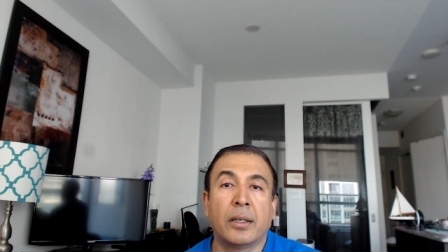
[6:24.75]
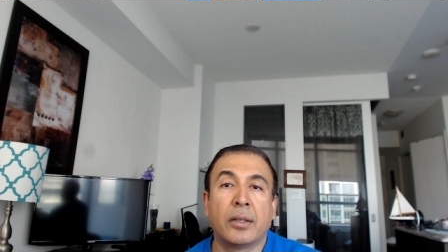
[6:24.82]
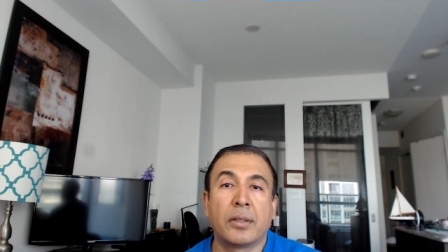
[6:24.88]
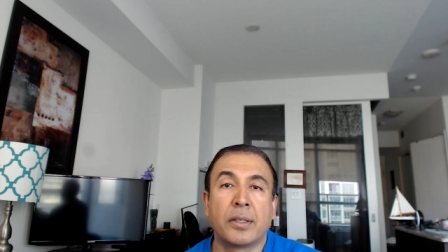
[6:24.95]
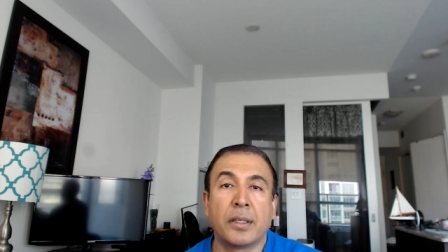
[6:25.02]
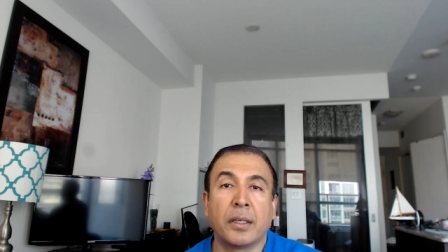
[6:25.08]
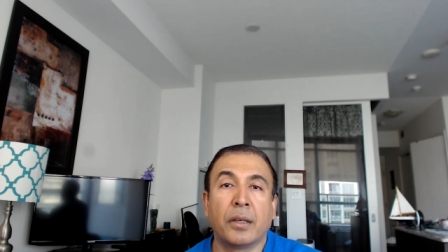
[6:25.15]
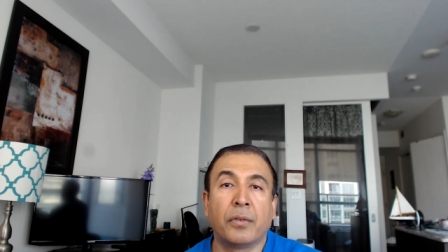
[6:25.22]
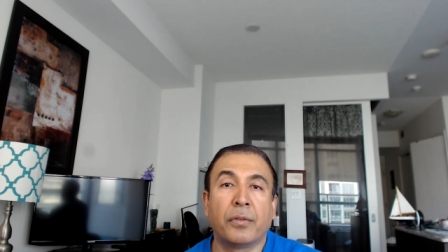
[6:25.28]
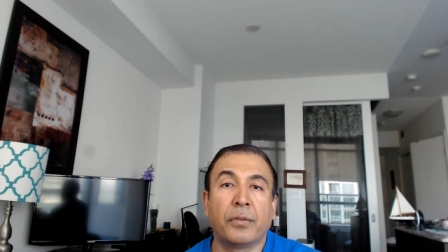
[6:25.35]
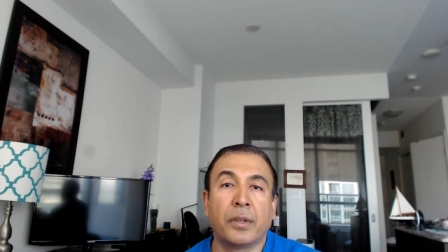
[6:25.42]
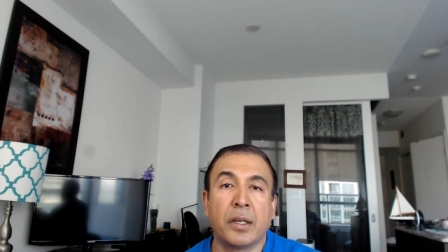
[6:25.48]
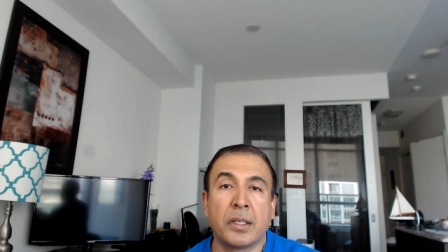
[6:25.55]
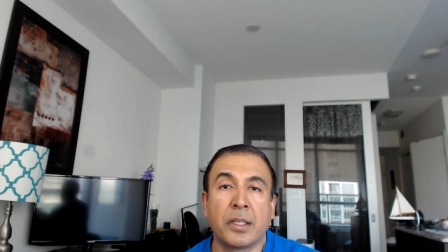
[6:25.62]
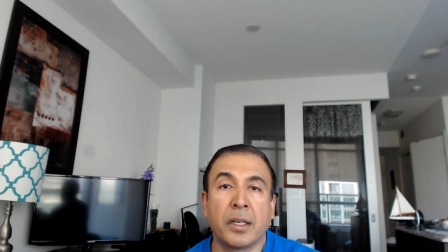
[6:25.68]
see if
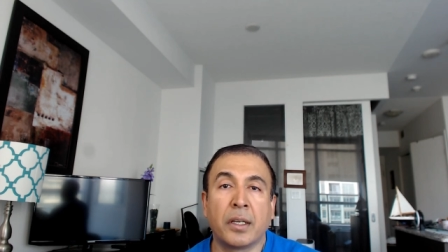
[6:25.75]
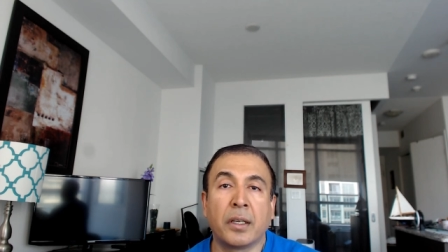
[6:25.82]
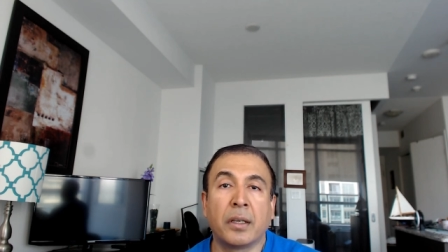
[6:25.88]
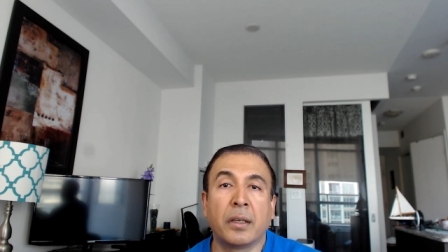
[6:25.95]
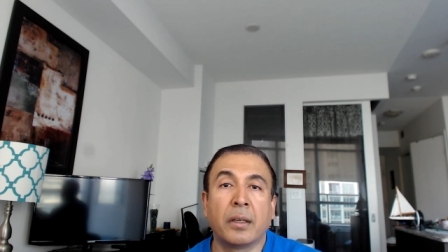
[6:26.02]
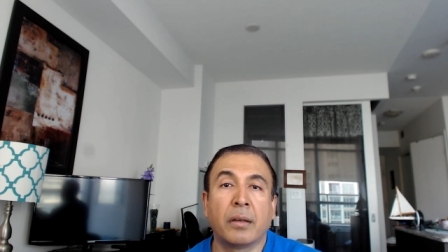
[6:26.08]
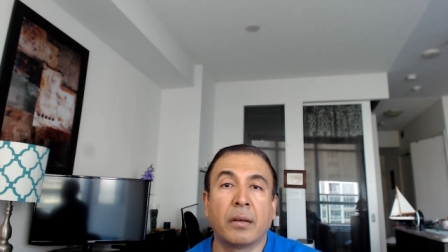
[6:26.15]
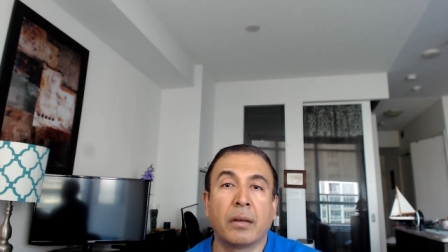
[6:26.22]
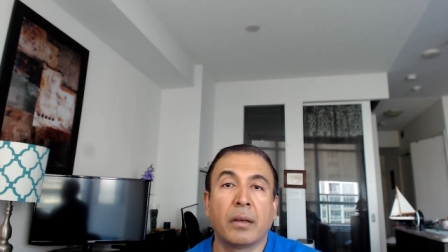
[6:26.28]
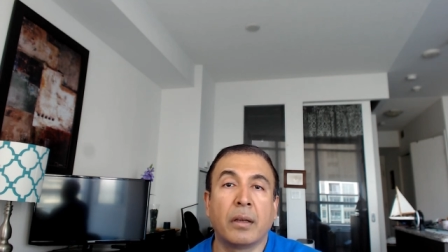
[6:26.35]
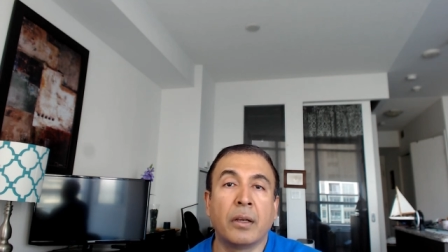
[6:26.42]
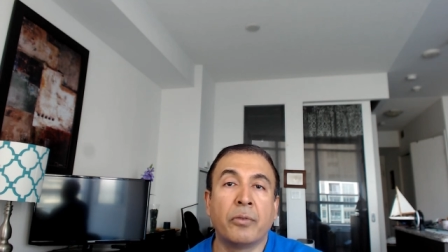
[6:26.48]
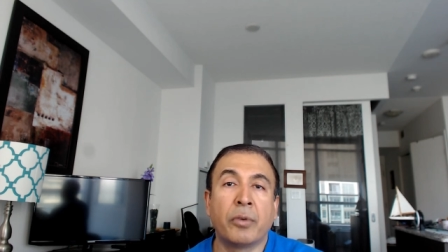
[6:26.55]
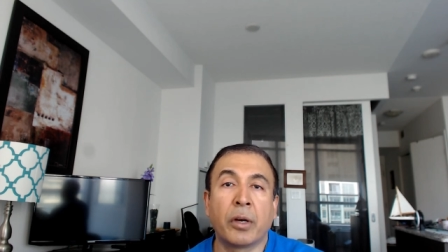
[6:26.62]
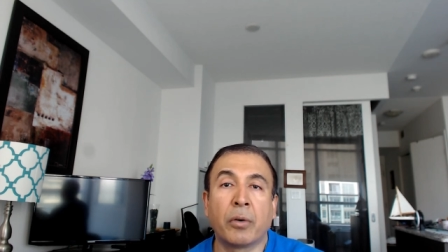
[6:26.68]
there's any
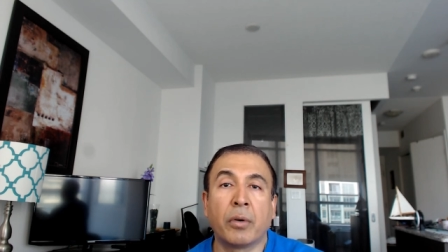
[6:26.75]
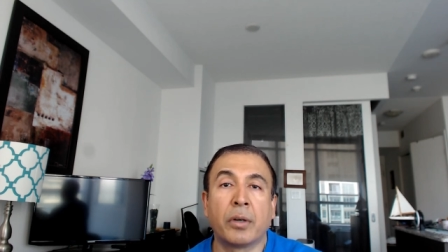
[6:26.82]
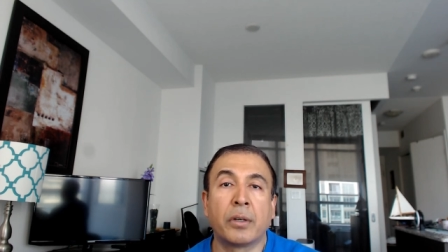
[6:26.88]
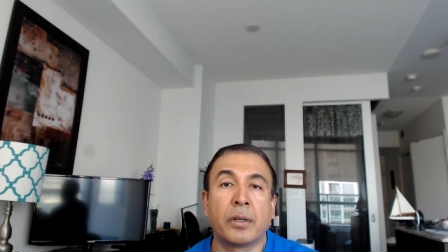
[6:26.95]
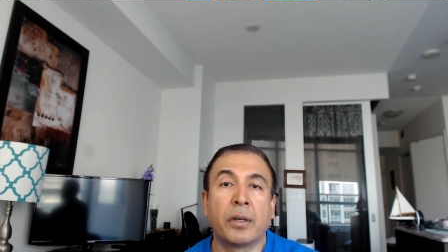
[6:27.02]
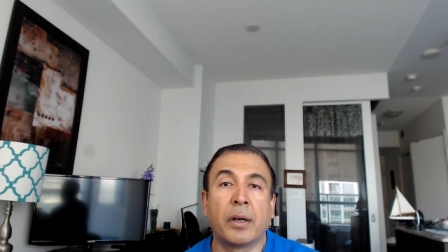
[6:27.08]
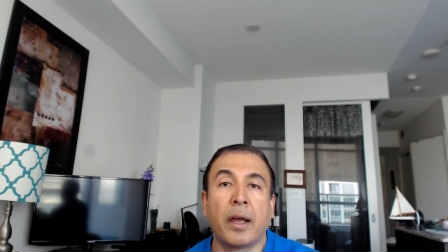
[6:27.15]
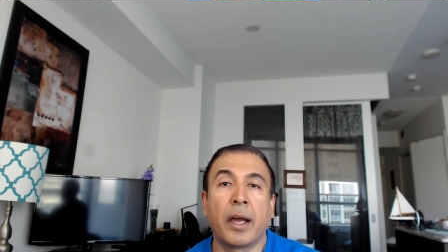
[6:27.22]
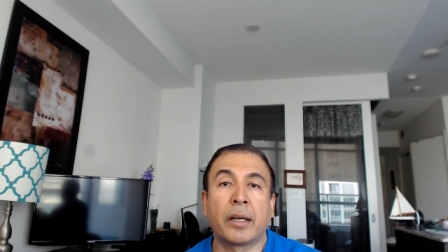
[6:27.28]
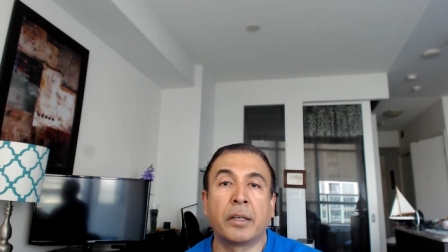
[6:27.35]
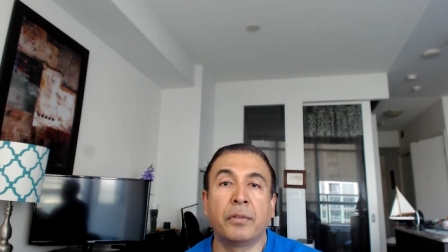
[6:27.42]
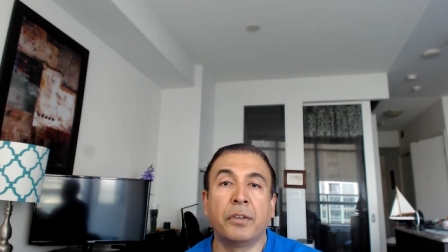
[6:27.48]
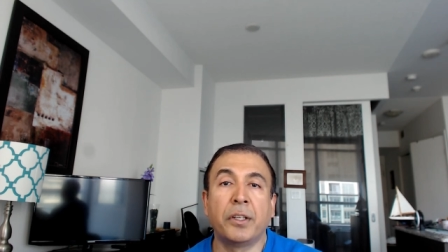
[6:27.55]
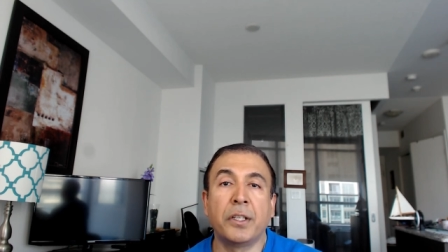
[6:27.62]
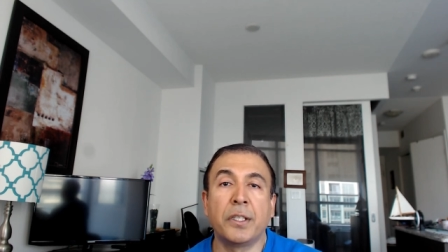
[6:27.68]
irregular
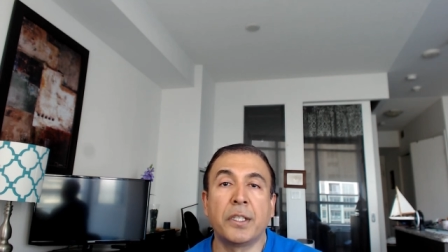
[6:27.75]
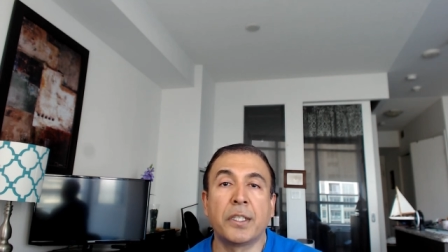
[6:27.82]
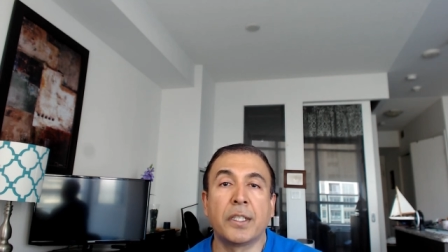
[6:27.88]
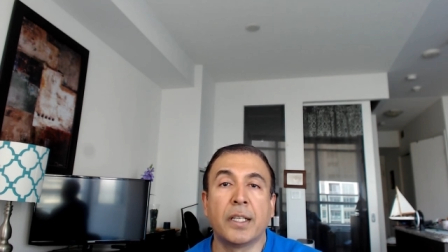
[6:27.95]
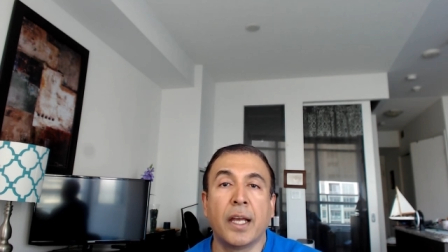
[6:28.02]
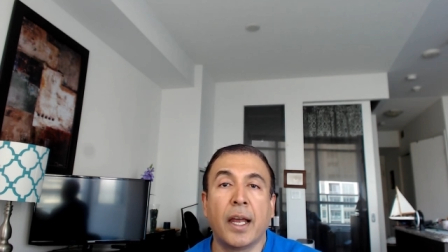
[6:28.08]
activities.